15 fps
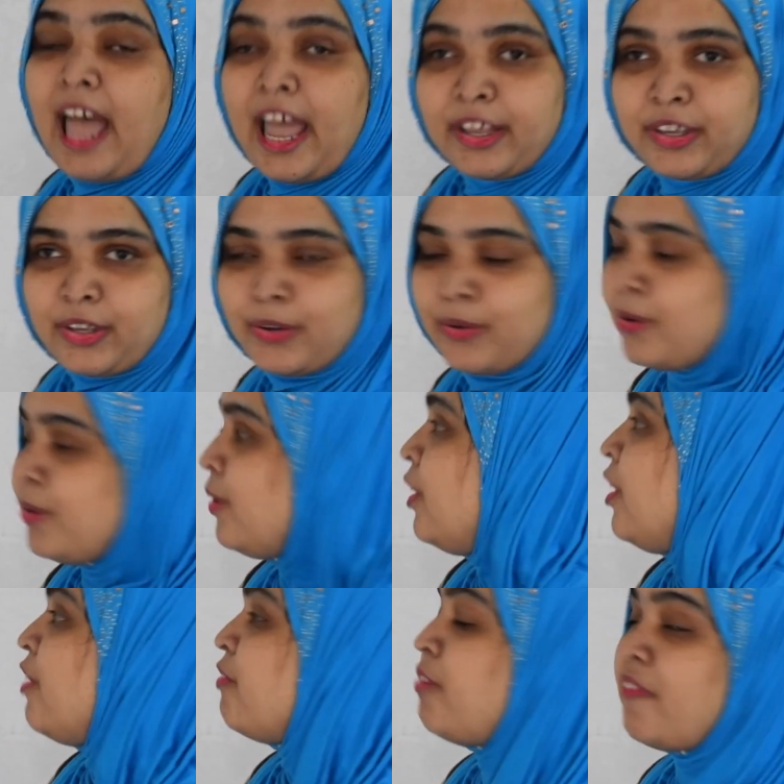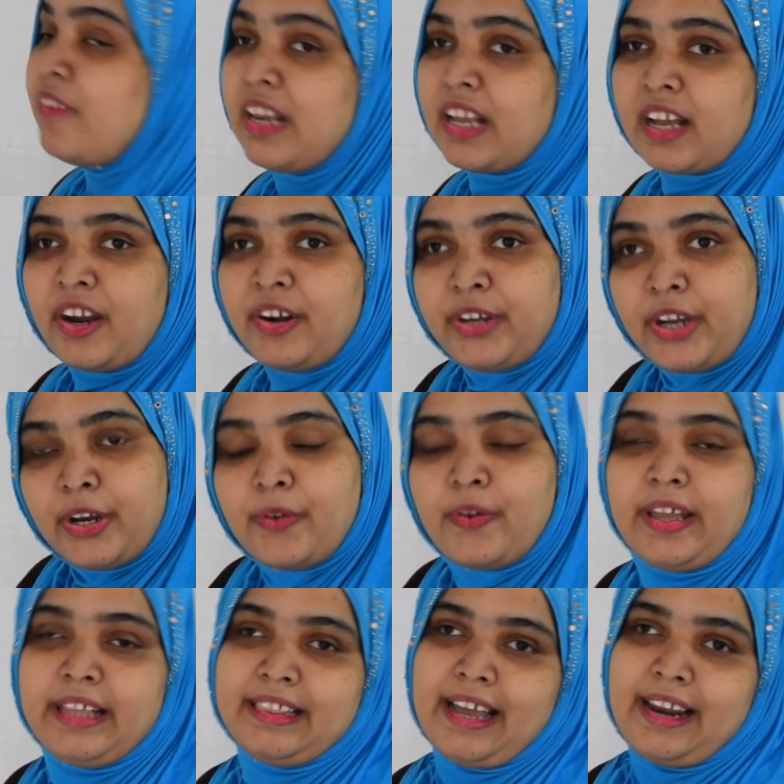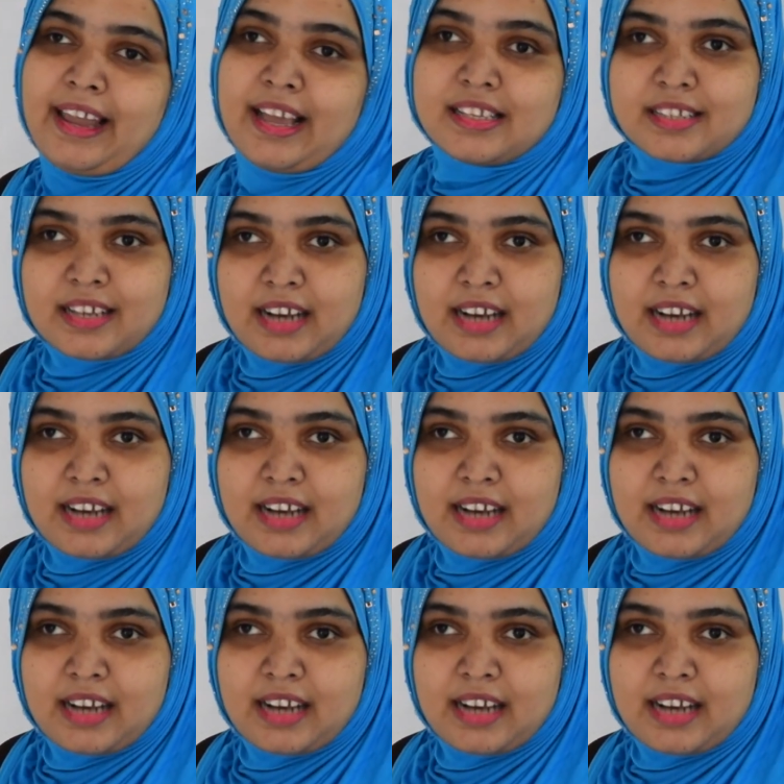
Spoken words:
Thank you. We will continue in the next